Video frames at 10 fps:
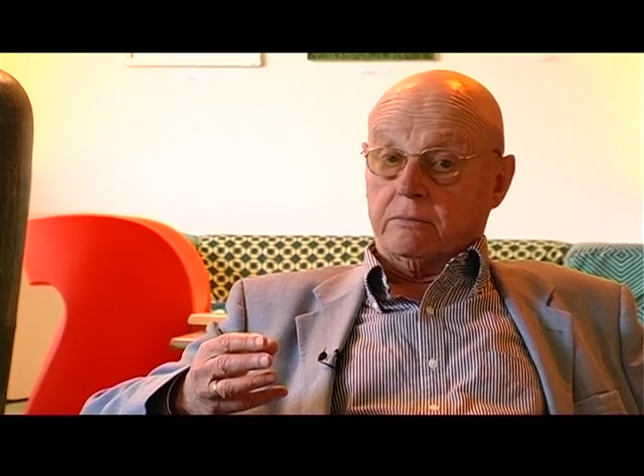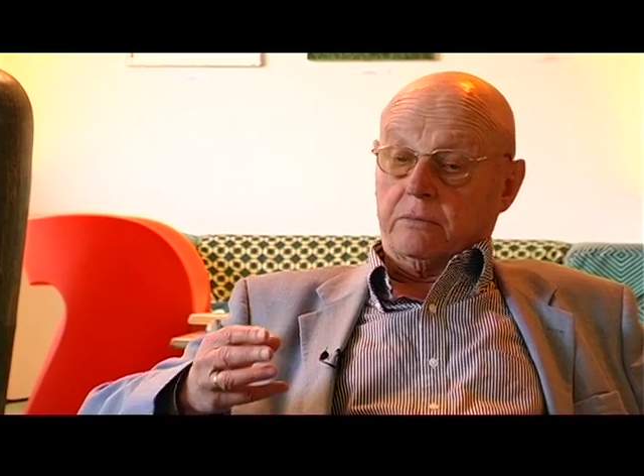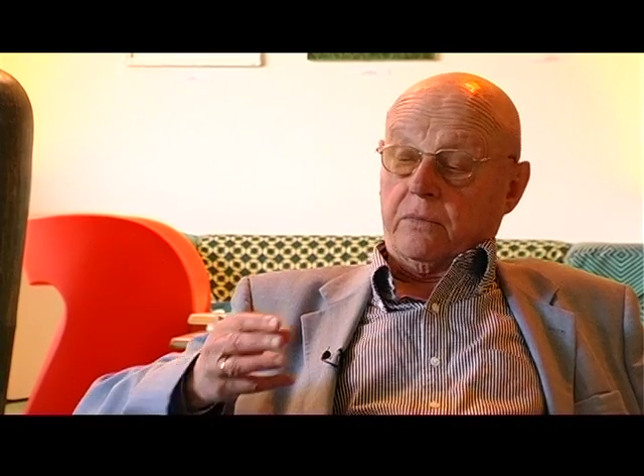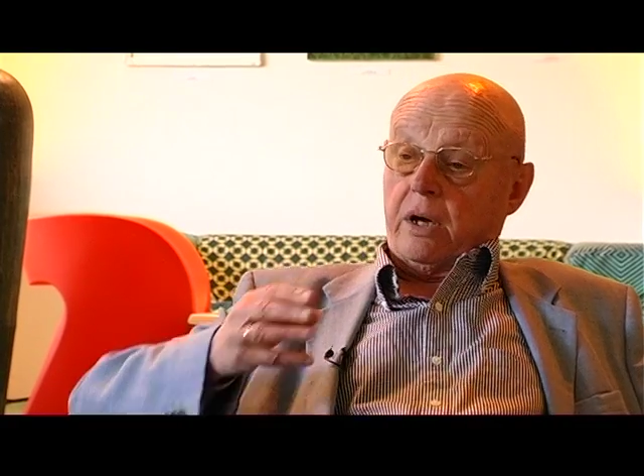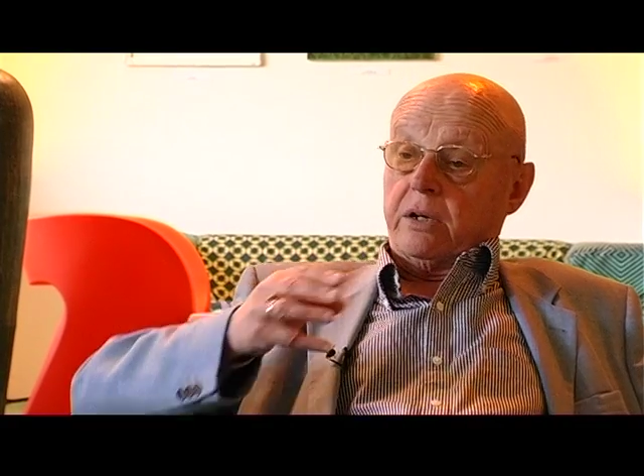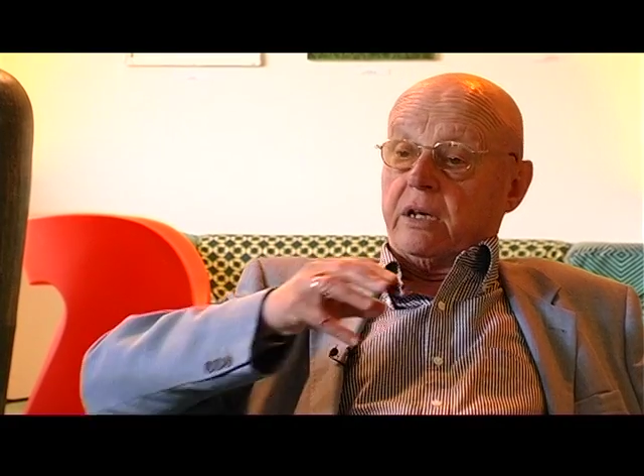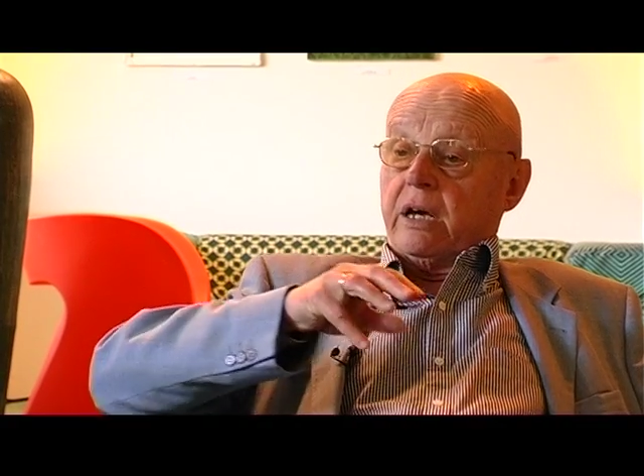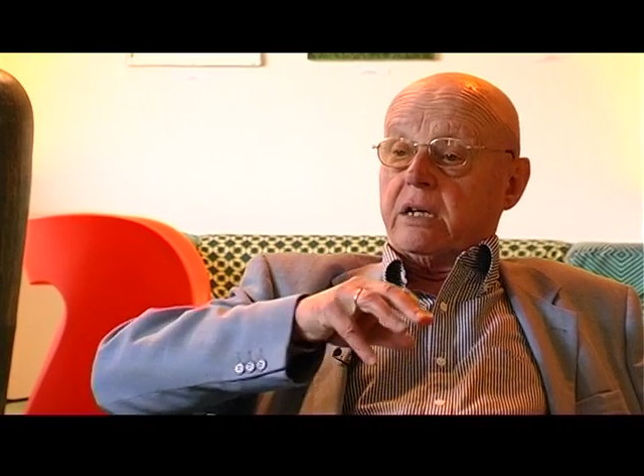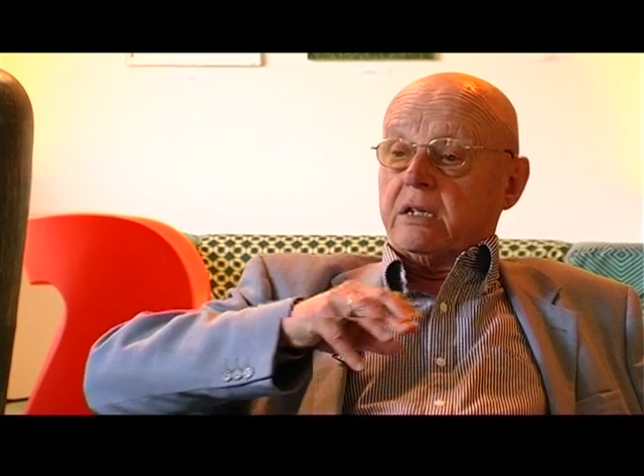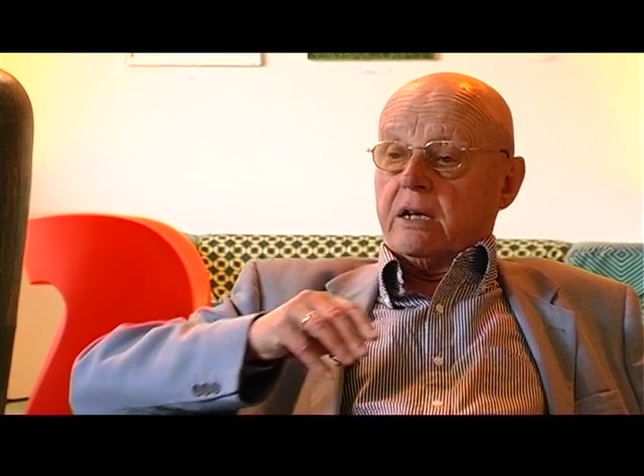
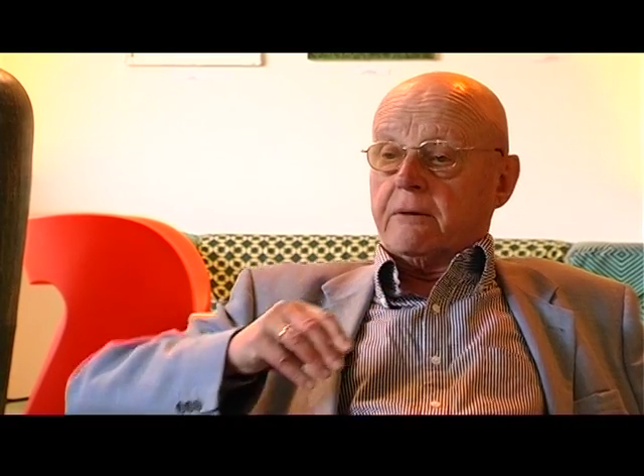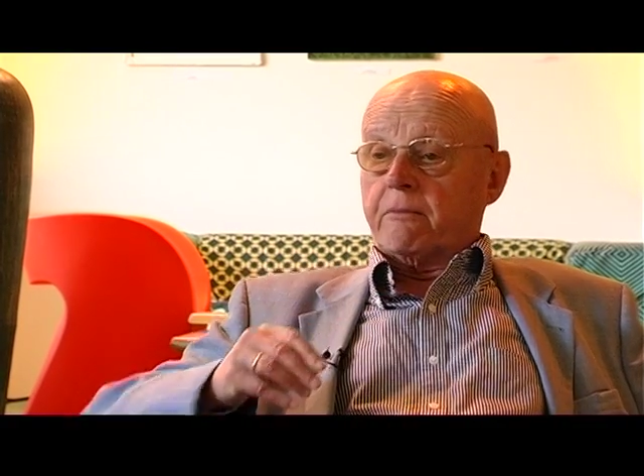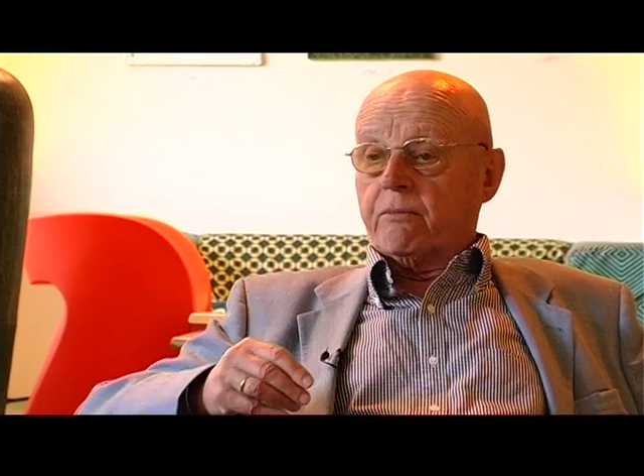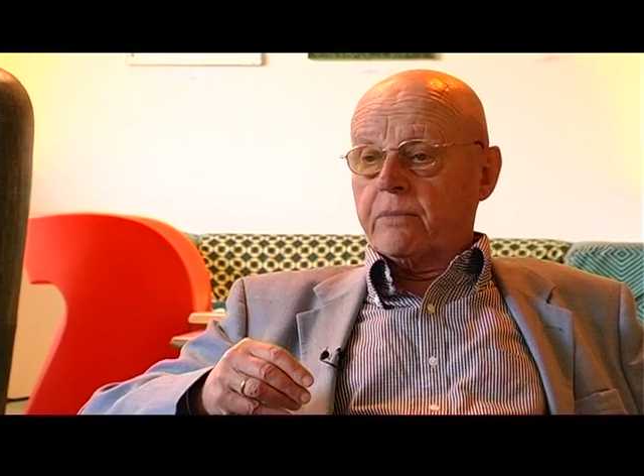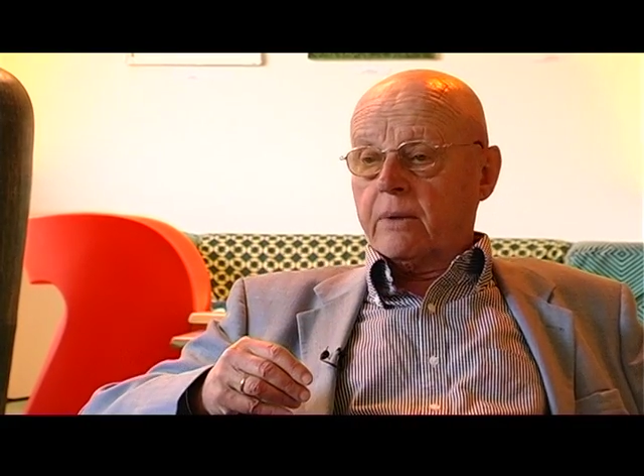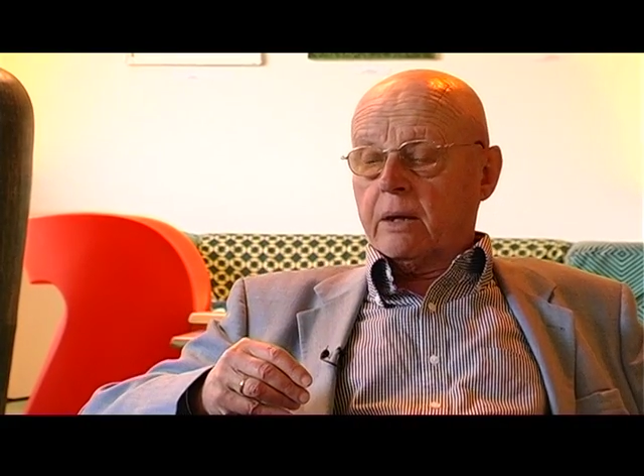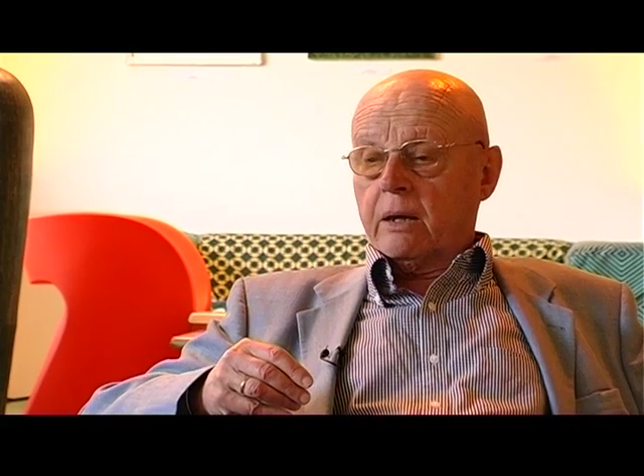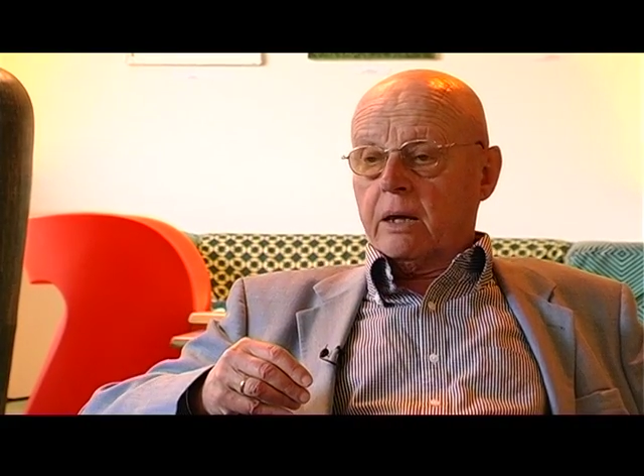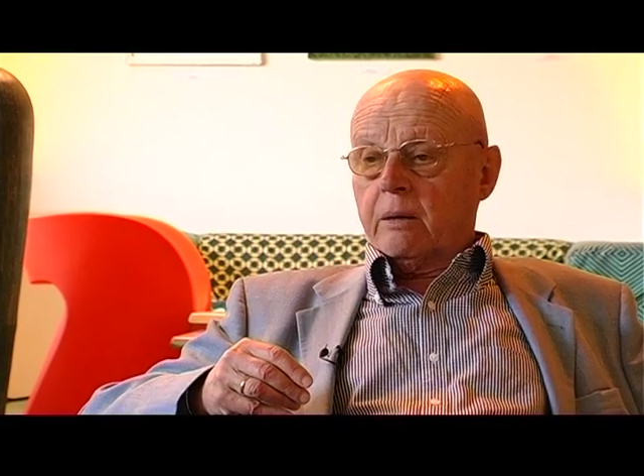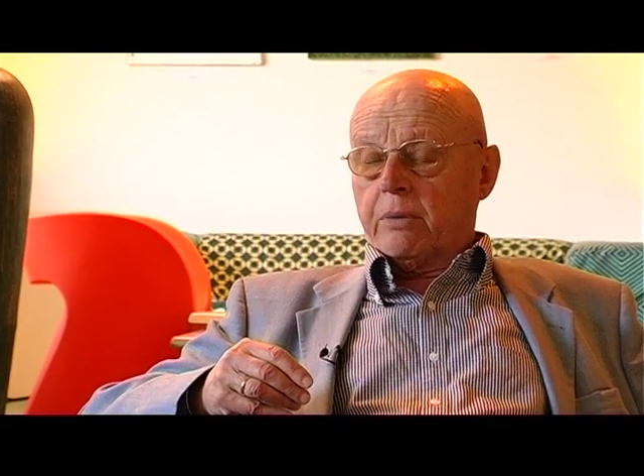1980.
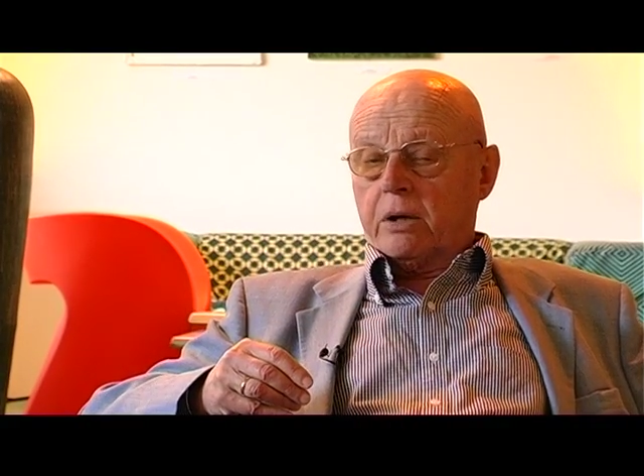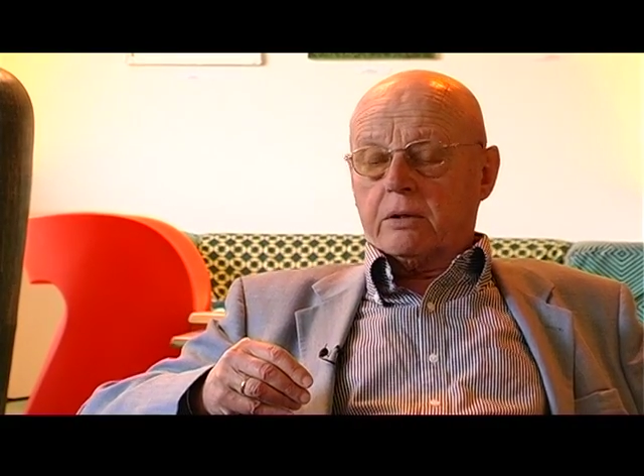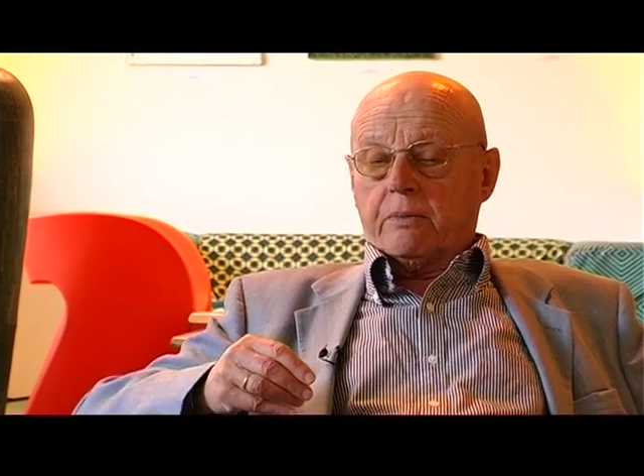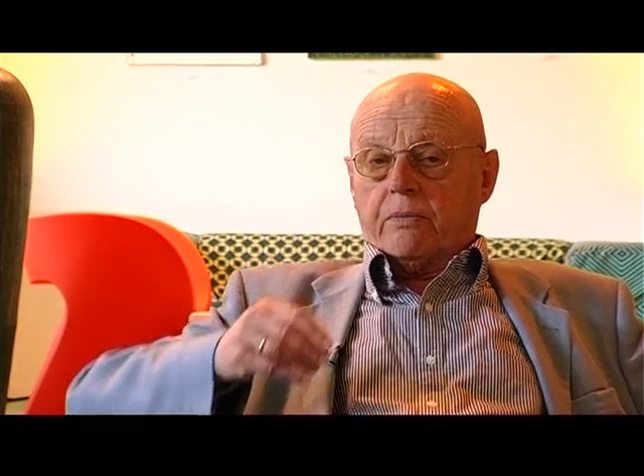But